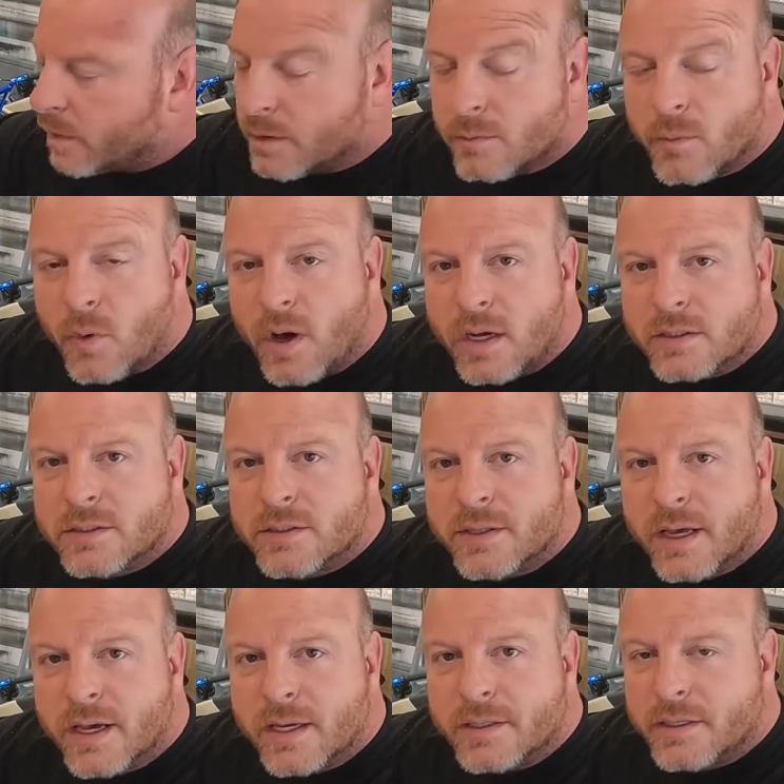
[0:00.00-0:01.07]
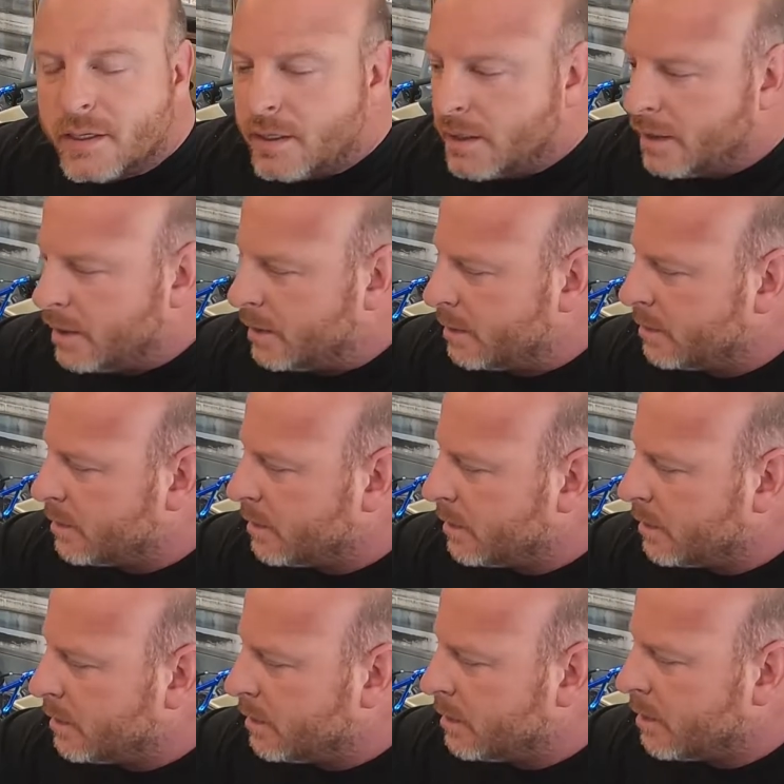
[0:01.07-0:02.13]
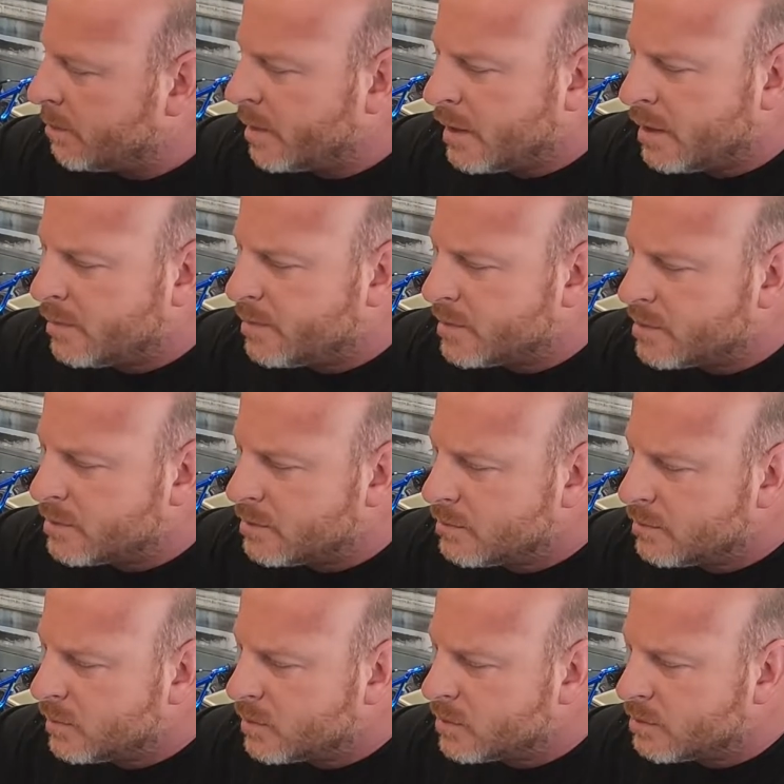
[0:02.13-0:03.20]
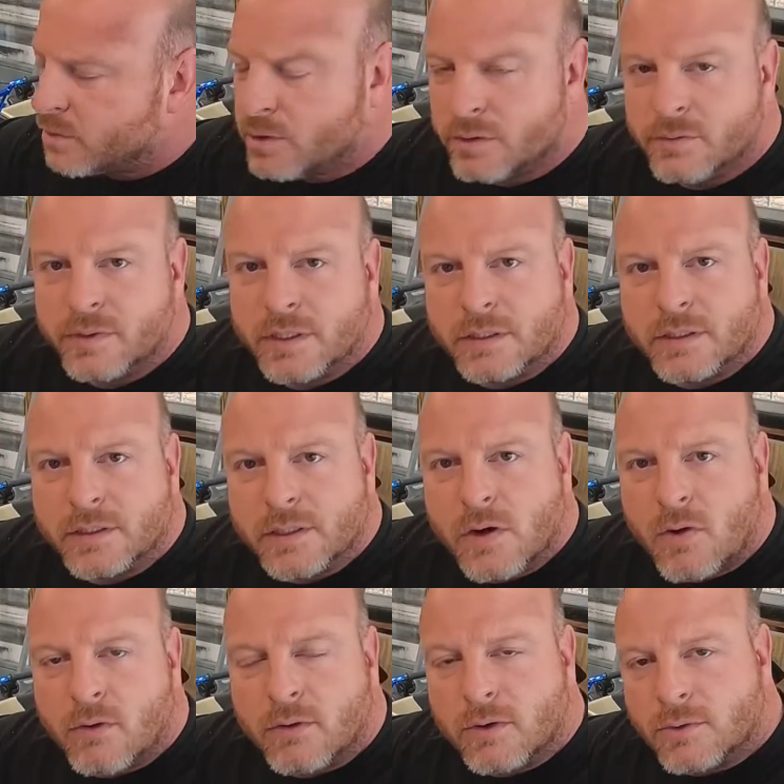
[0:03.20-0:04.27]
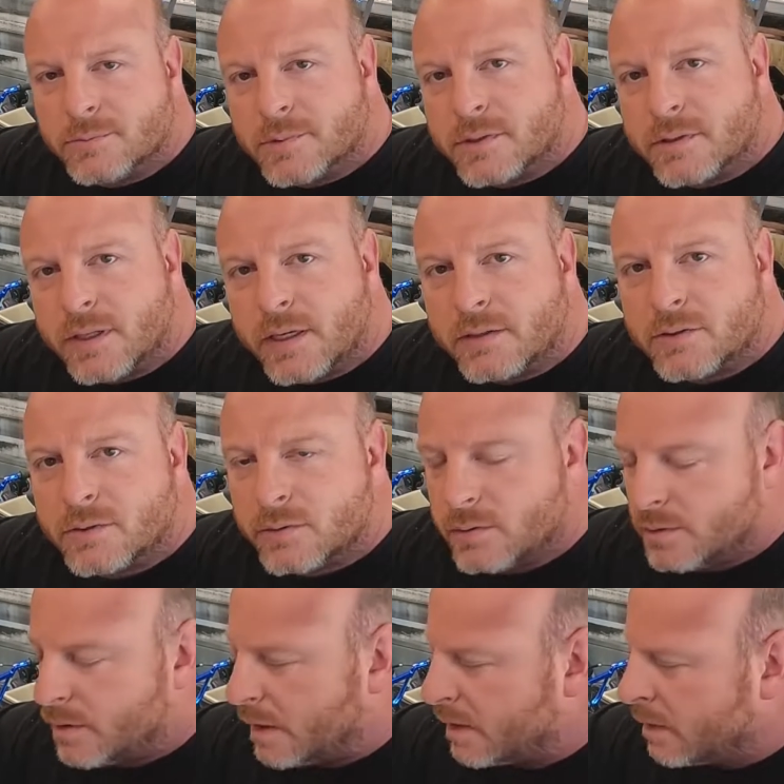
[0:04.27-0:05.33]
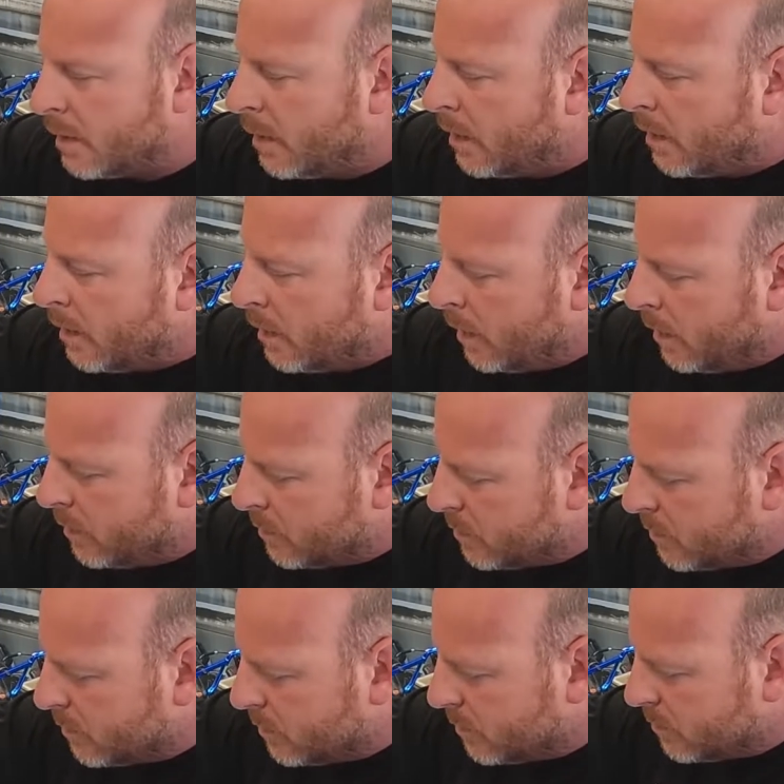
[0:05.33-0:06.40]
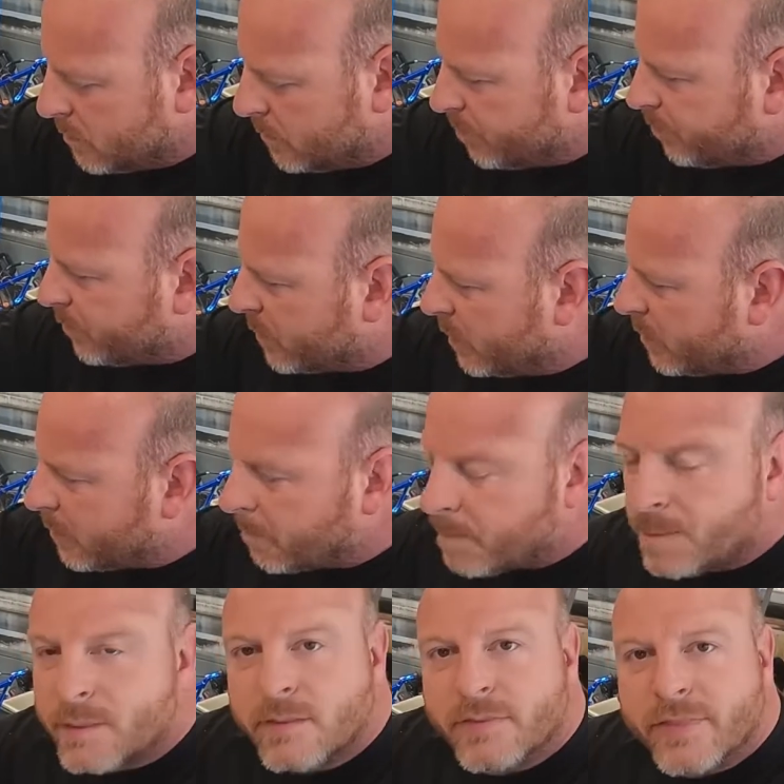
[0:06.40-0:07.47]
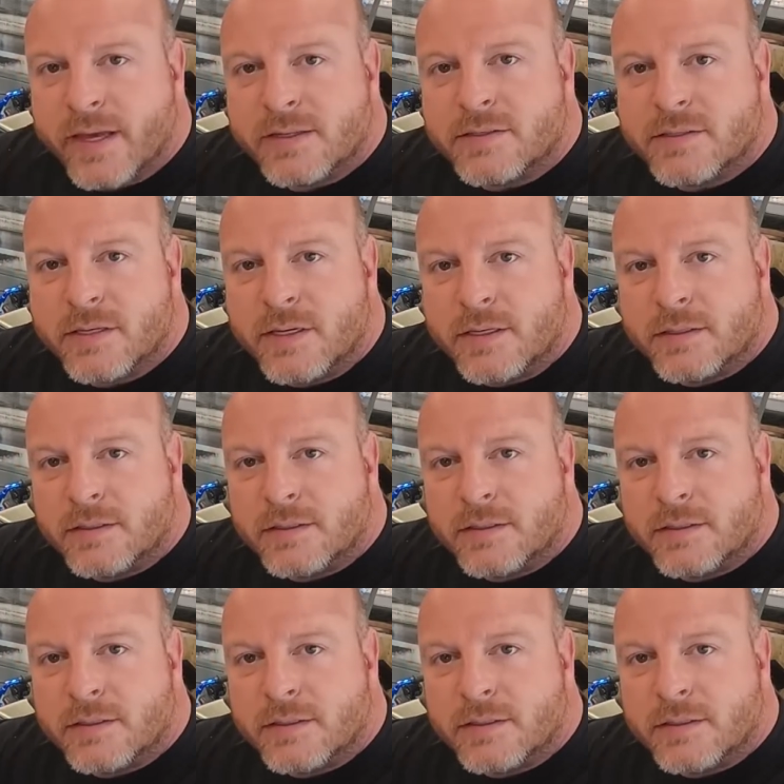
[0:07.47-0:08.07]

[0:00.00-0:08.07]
can watch that, and it might help us with some tuning on carbs and that sort of thing. So yeah, that's it.